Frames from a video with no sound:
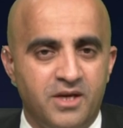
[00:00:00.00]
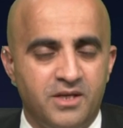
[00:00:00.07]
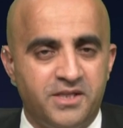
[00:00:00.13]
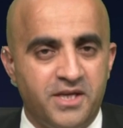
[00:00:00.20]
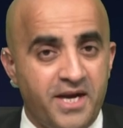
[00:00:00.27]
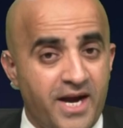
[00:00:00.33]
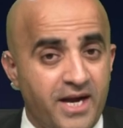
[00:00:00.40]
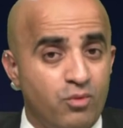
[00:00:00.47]

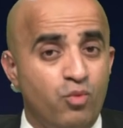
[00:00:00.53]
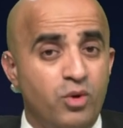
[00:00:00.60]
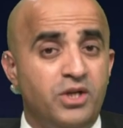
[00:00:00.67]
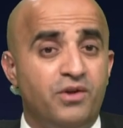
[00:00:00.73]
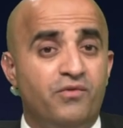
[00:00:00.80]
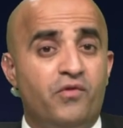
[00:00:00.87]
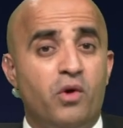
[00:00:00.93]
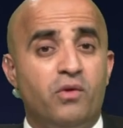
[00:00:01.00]
Tonight, we
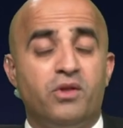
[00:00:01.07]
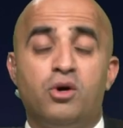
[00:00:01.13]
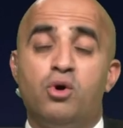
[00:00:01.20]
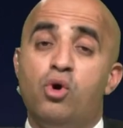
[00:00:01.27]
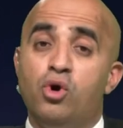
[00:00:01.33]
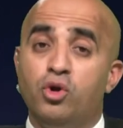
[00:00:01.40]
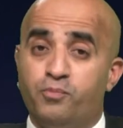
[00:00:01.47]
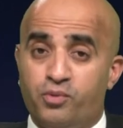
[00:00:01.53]
devote the
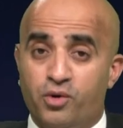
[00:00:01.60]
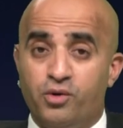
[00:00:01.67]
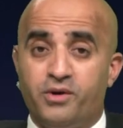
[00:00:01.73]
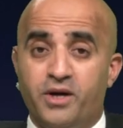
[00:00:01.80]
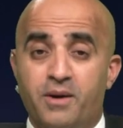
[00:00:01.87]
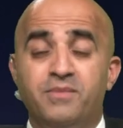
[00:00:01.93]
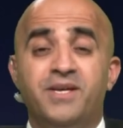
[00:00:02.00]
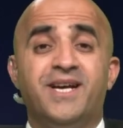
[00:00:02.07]
whole
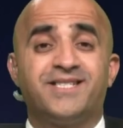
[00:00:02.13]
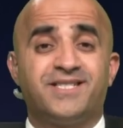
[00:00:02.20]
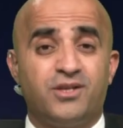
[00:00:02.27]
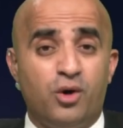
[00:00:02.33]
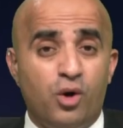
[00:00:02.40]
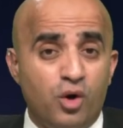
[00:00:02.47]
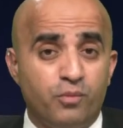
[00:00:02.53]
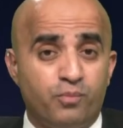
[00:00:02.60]
programme, yes, the
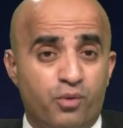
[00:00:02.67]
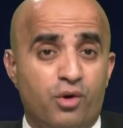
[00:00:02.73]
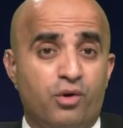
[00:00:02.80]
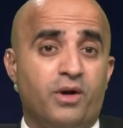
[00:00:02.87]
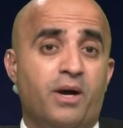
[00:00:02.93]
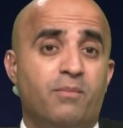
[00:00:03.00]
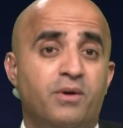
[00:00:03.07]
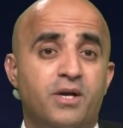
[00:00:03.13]
whole
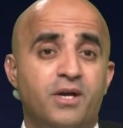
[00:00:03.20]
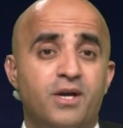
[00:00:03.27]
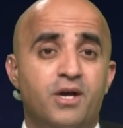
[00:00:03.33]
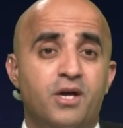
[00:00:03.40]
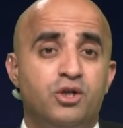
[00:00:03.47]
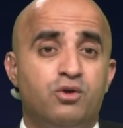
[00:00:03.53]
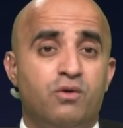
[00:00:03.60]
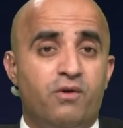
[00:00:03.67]
programme,
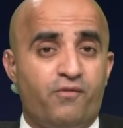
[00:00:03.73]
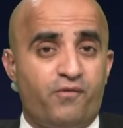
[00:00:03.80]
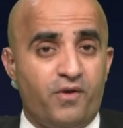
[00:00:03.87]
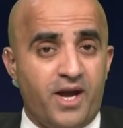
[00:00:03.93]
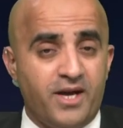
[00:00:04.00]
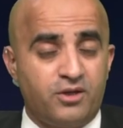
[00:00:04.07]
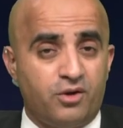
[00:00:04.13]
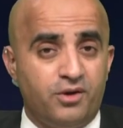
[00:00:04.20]
to
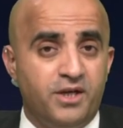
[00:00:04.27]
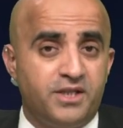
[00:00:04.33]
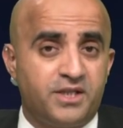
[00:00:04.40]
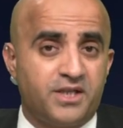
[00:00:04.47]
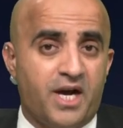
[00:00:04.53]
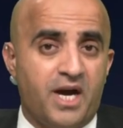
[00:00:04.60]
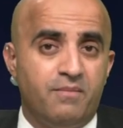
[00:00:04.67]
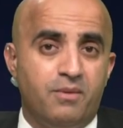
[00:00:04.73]
reflect on his
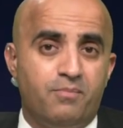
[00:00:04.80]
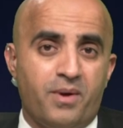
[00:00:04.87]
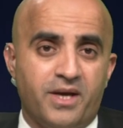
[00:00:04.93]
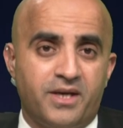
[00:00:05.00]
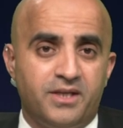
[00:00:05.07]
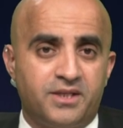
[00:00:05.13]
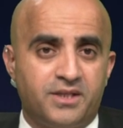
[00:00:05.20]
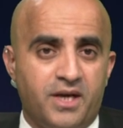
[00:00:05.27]
time in
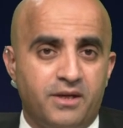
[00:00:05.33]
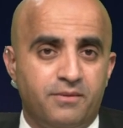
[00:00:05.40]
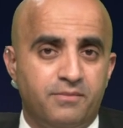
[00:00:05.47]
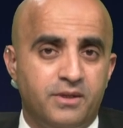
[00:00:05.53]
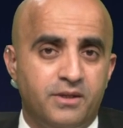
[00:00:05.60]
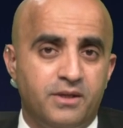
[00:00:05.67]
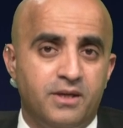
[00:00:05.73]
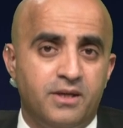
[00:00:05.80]
Pakistan,
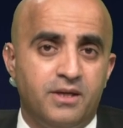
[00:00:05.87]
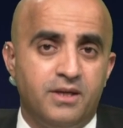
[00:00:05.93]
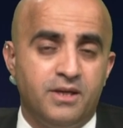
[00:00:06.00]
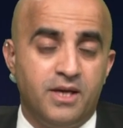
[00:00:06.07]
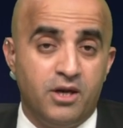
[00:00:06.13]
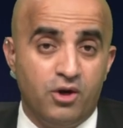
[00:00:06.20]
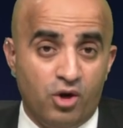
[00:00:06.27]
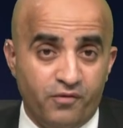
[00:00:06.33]

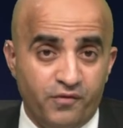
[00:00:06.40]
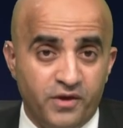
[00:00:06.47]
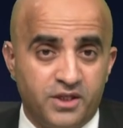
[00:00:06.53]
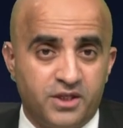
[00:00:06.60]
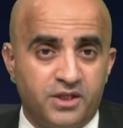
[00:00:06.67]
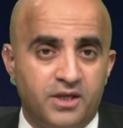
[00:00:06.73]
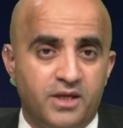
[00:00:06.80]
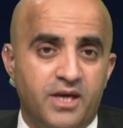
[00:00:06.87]
in
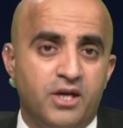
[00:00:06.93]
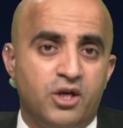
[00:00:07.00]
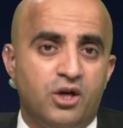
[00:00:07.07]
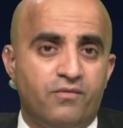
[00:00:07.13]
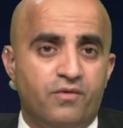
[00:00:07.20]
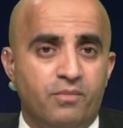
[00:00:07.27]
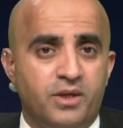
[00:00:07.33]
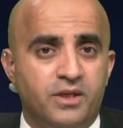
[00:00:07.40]
office, in
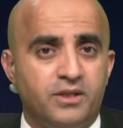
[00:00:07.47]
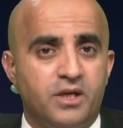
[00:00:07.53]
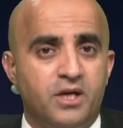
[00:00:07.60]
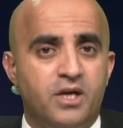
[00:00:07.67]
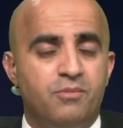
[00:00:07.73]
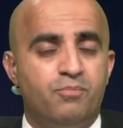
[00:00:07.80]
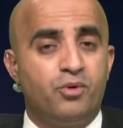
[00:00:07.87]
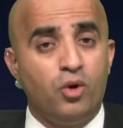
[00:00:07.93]
government,
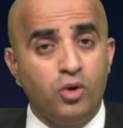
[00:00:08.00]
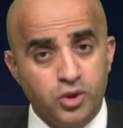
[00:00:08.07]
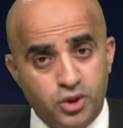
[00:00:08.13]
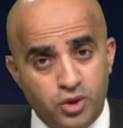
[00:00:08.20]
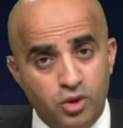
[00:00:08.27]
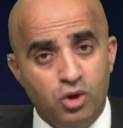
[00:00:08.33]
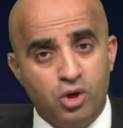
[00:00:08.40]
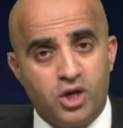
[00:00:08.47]
but
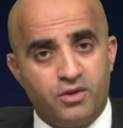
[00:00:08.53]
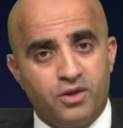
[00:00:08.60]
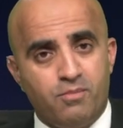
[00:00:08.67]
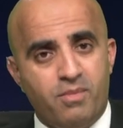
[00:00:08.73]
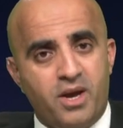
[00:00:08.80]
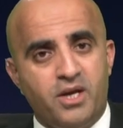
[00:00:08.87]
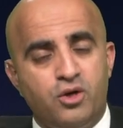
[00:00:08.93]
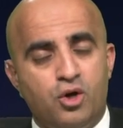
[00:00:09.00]
also look at the
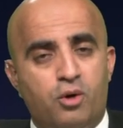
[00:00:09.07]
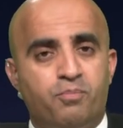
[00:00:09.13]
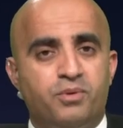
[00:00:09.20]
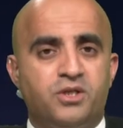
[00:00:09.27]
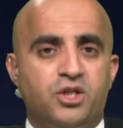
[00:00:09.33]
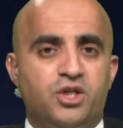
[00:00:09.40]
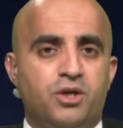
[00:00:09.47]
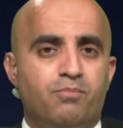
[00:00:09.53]
main
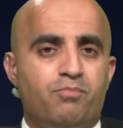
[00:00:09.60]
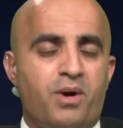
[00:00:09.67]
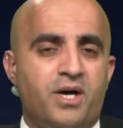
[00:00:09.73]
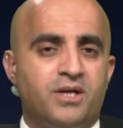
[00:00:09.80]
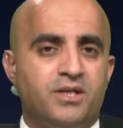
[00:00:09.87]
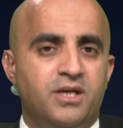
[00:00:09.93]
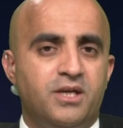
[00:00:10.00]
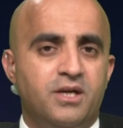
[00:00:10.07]
opposition
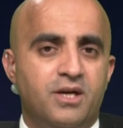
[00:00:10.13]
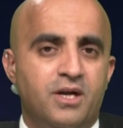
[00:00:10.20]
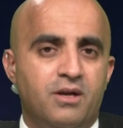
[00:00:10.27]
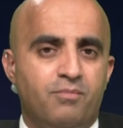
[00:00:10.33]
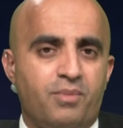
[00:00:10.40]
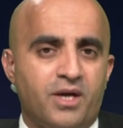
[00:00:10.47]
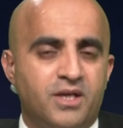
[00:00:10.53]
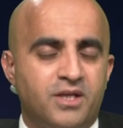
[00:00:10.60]
party,
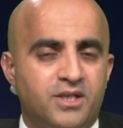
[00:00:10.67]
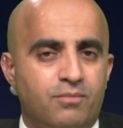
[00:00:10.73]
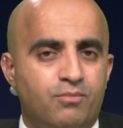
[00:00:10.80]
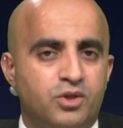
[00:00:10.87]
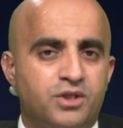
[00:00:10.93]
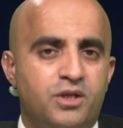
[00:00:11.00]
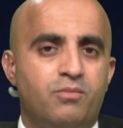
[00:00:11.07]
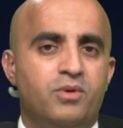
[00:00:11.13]
Pakistan
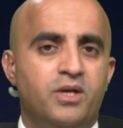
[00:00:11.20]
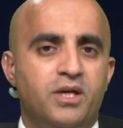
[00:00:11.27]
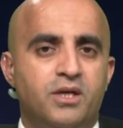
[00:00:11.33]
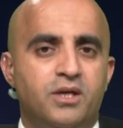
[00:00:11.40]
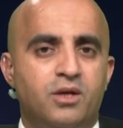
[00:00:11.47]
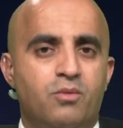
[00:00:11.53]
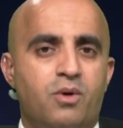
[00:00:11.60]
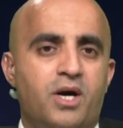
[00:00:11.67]
Muslim
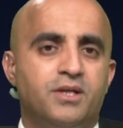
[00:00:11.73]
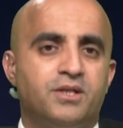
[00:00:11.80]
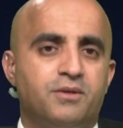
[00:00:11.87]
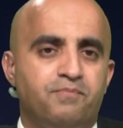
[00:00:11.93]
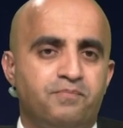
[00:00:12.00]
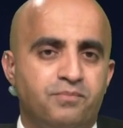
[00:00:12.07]
League Nawaz.